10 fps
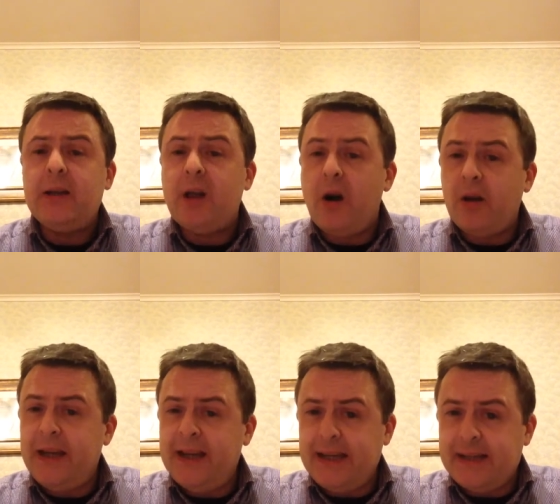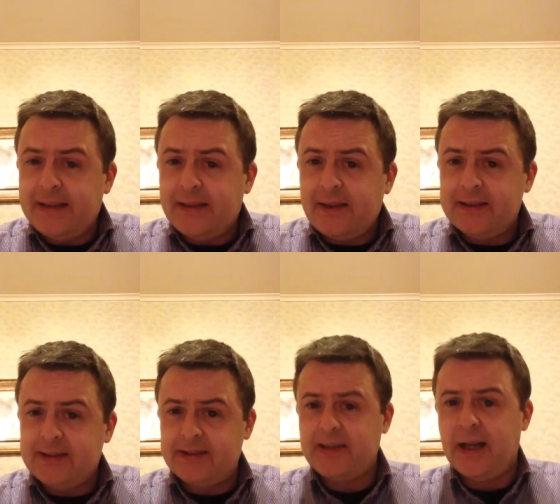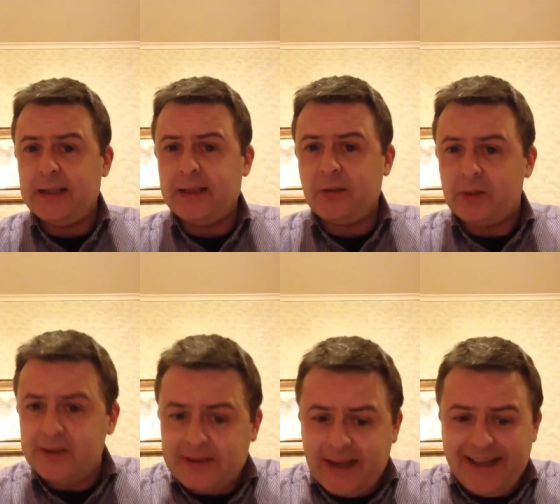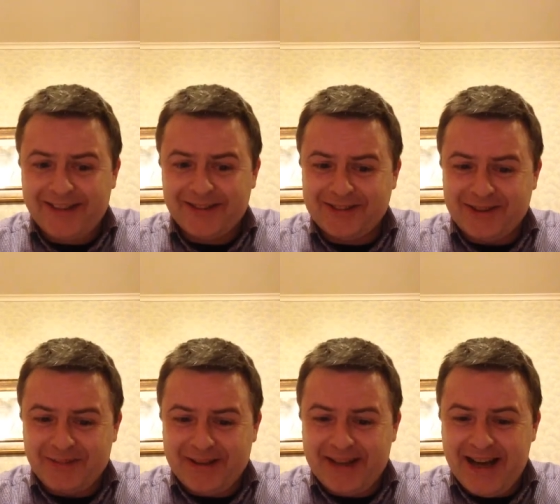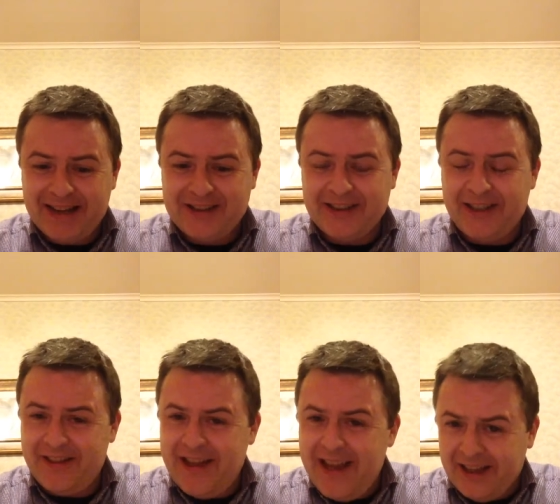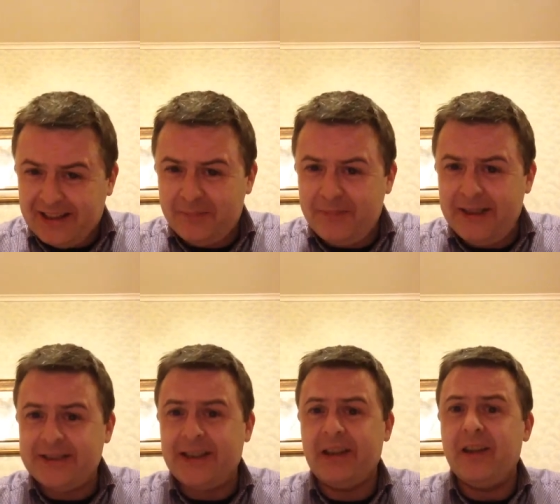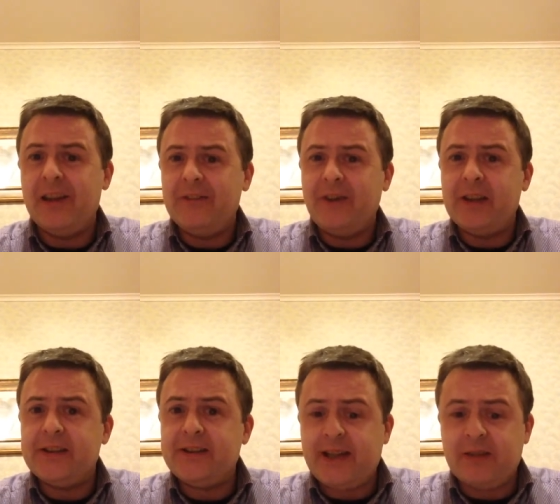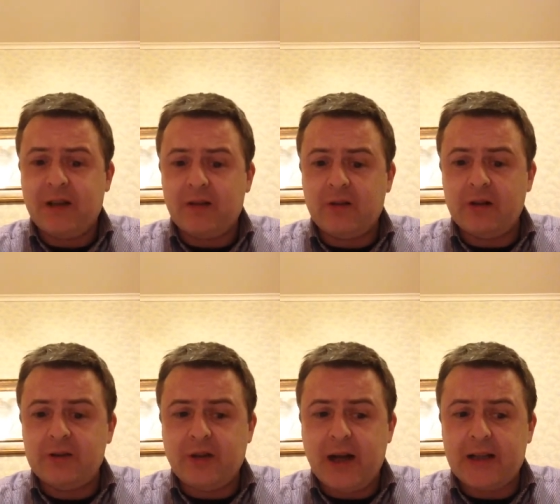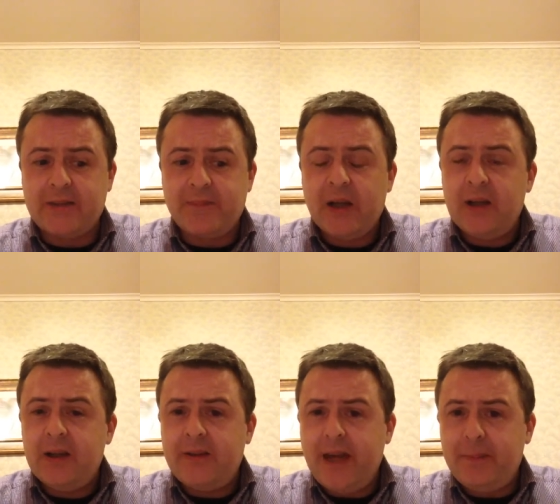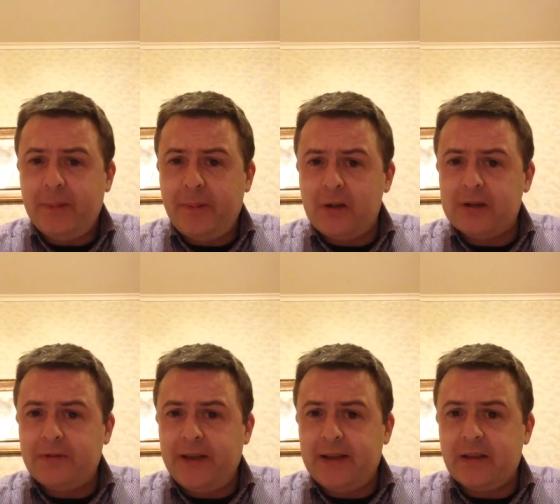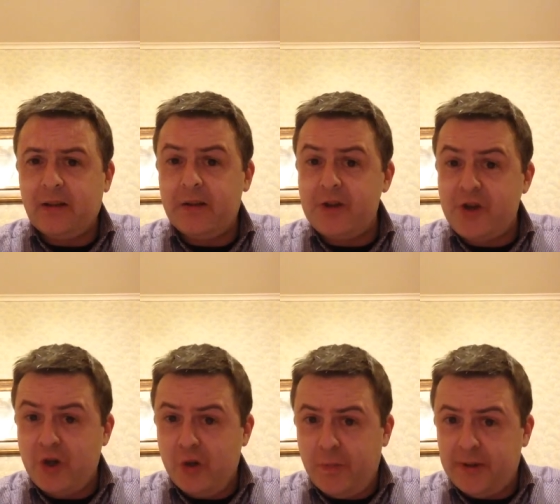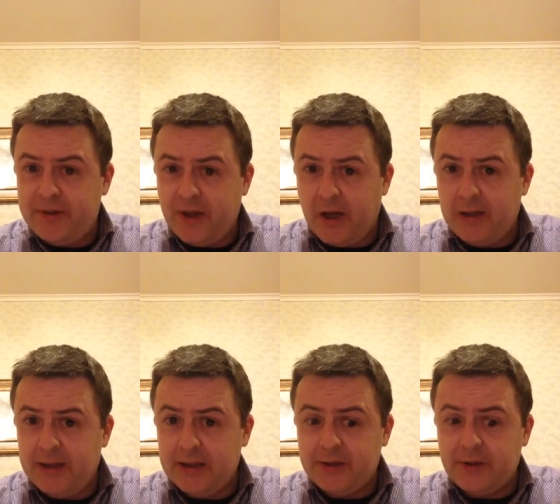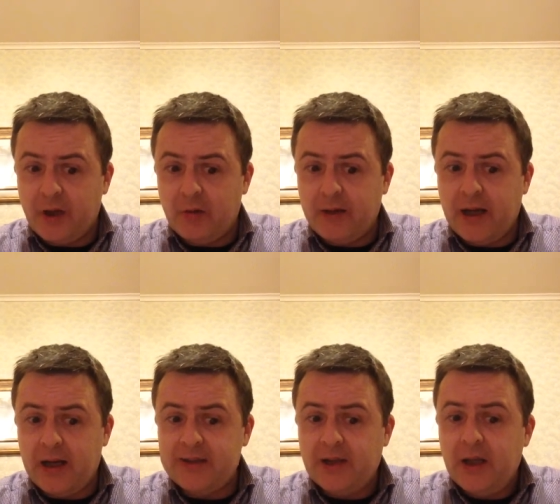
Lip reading: Lockheed has decided it wants to get in on some of the action, and they're competing for this second round contract. Their proposed vehicle, the Jupiter, it's known as,